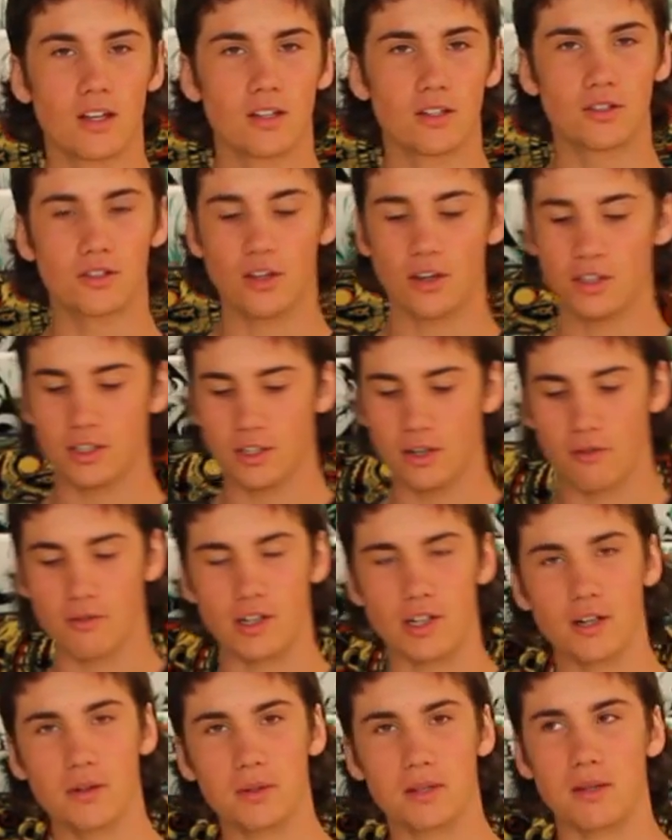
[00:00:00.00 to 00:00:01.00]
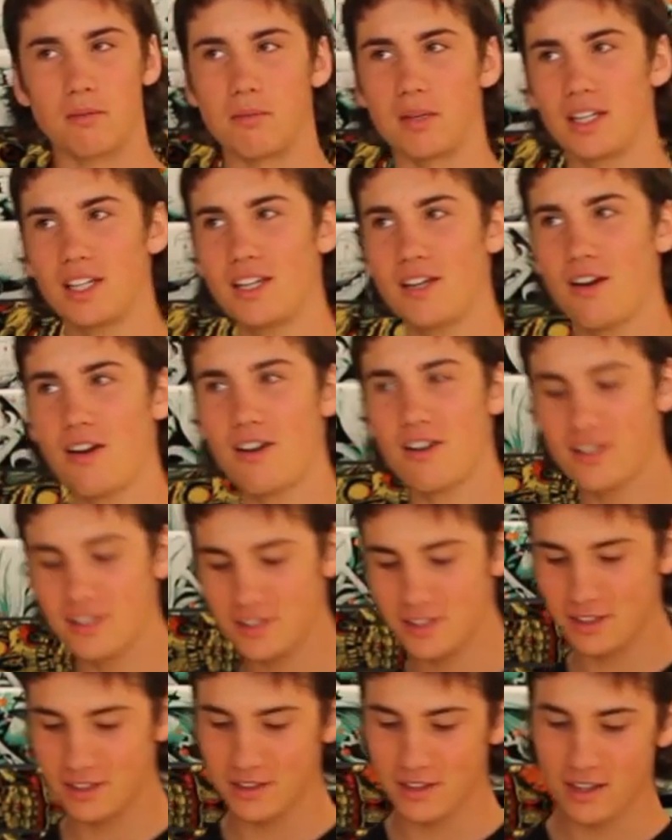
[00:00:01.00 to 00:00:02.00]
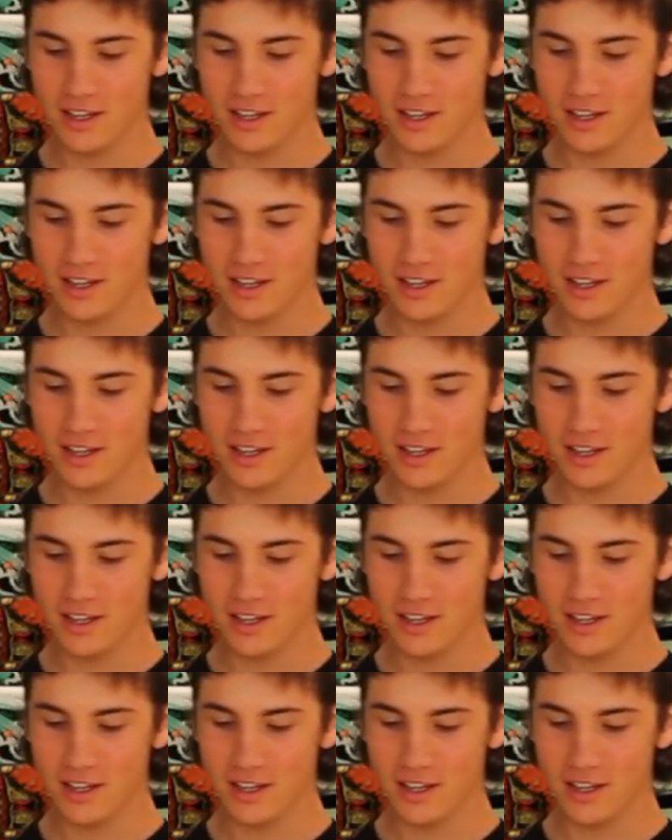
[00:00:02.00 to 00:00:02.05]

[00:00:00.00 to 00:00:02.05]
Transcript: Starting over here with the Biggie Hogs.